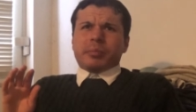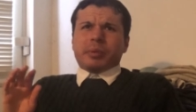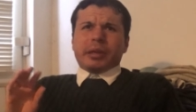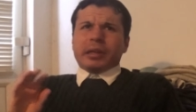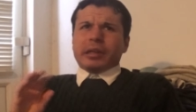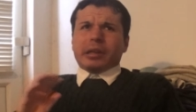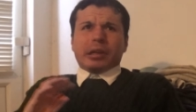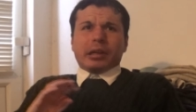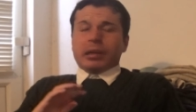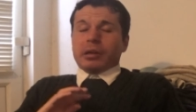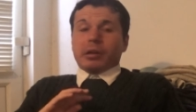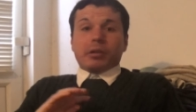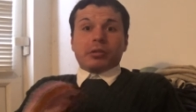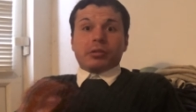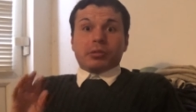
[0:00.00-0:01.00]
being
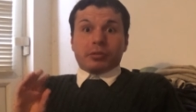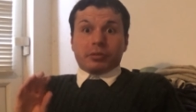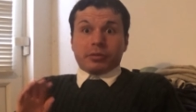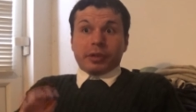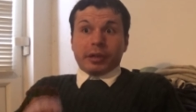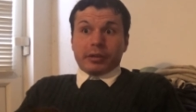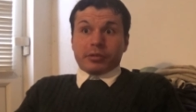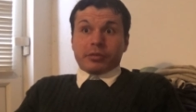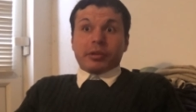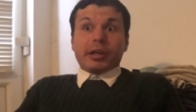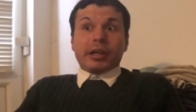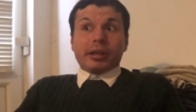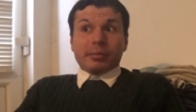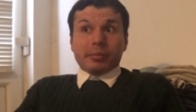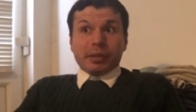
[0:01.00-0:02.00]
a good friend.
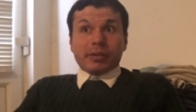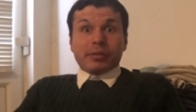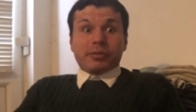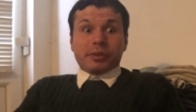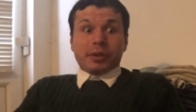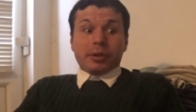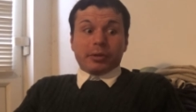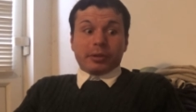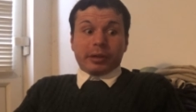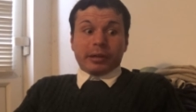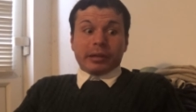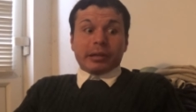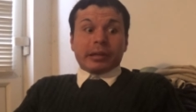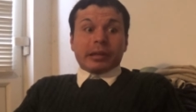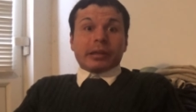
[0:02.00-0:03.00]
Graham and
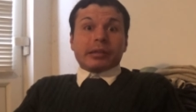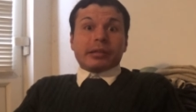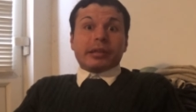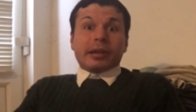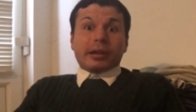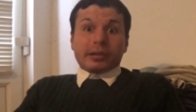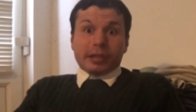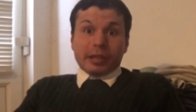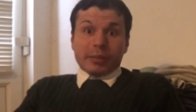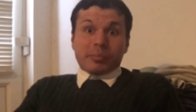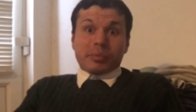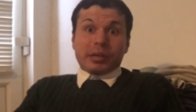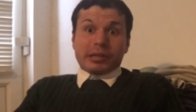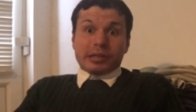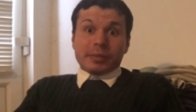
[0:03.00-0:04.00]
Fiona, they are the
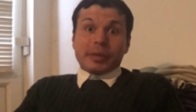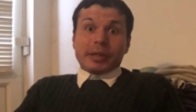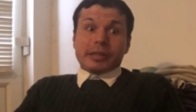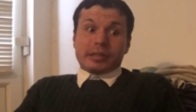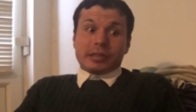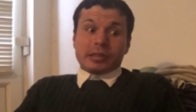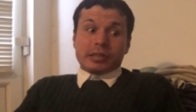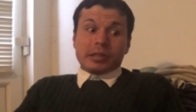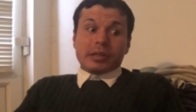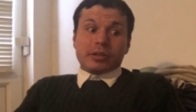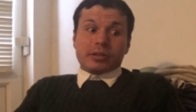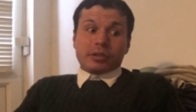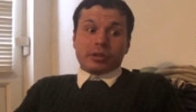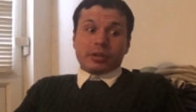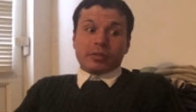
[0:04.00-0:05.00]
epitomised
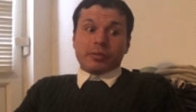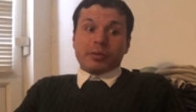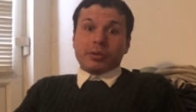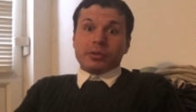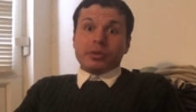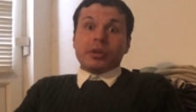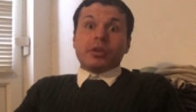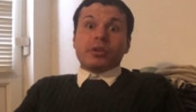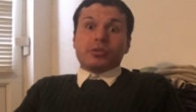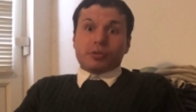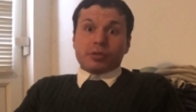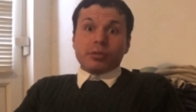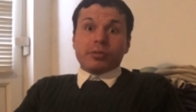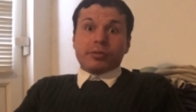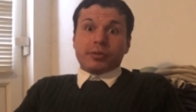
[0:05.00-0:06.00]
distinction of what
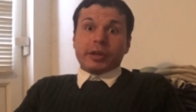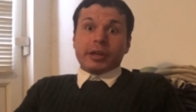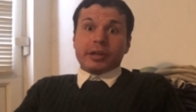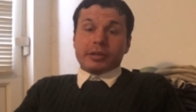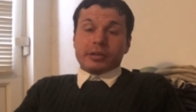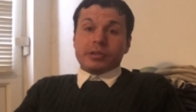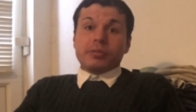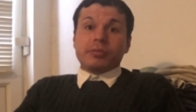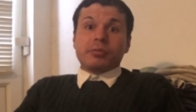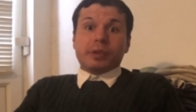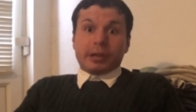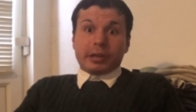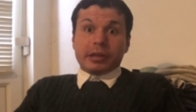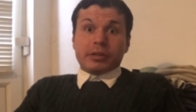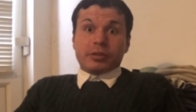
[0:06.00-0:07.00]
true friends
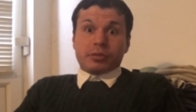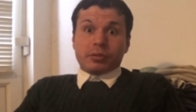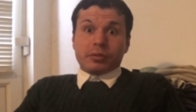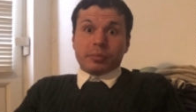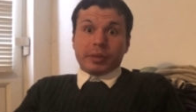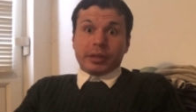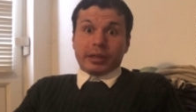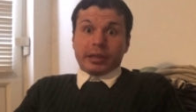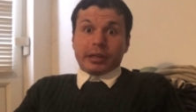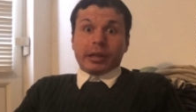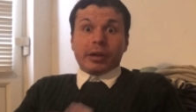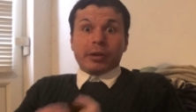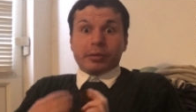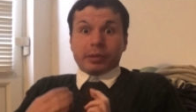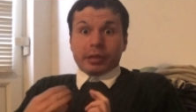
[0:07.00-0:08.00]
really should be and
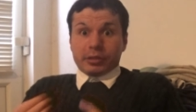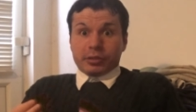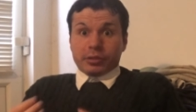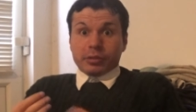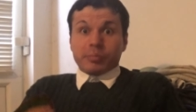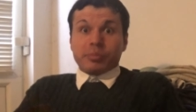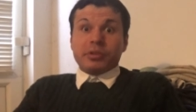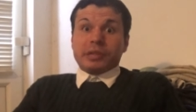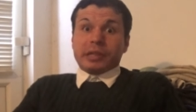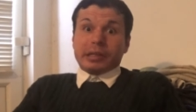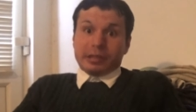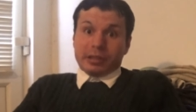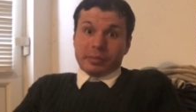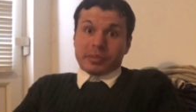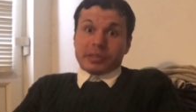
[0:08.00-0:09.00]
how they should
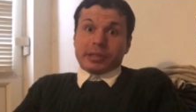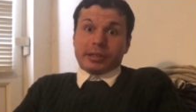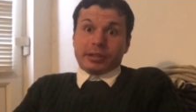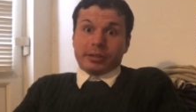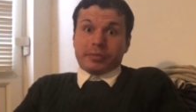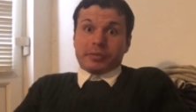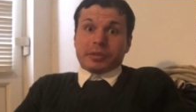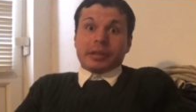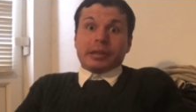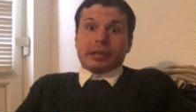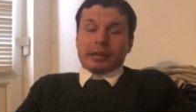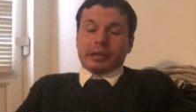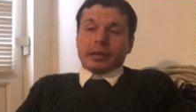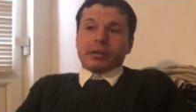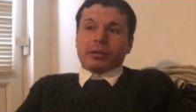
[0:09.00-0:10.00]
present themselves
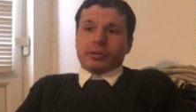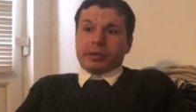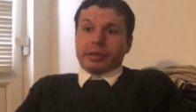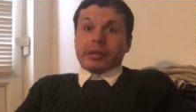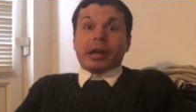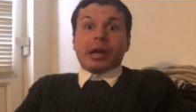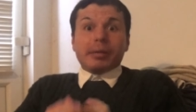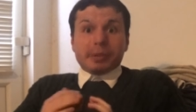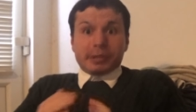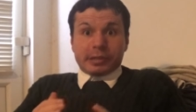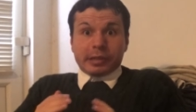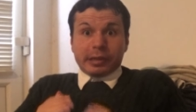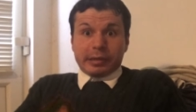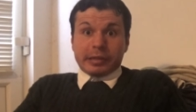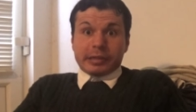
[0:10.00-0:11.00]
and all that. I would
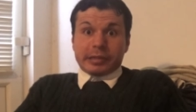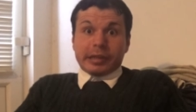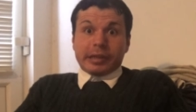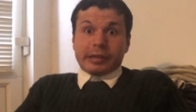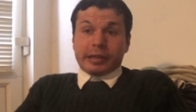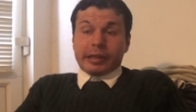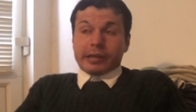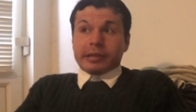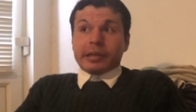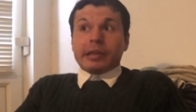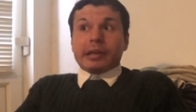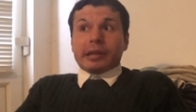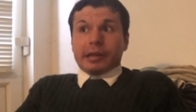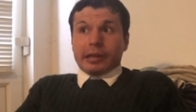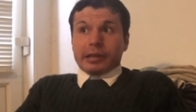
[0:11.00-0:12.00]
certainly say that
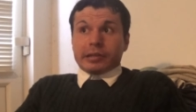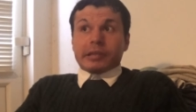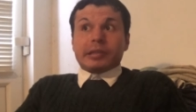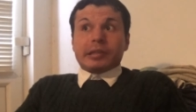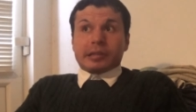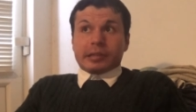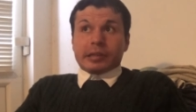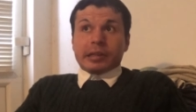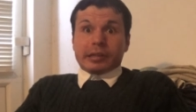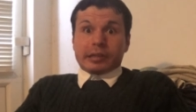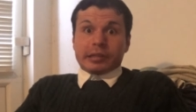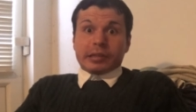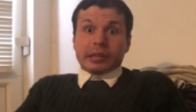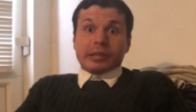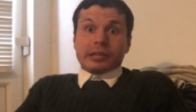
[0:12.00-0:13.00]
as the
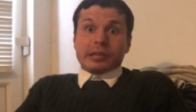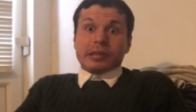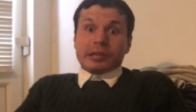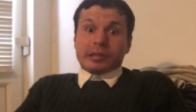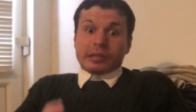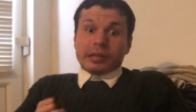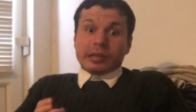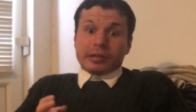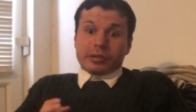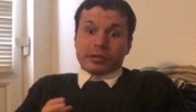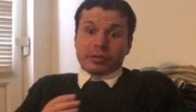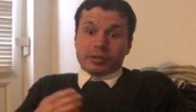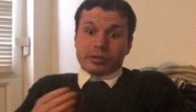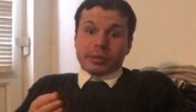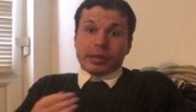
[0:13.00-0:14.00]

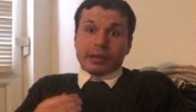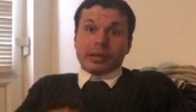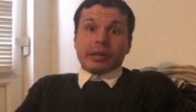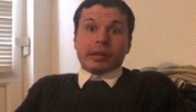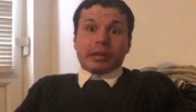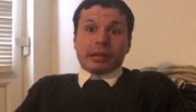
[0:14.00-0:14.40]
distinctions when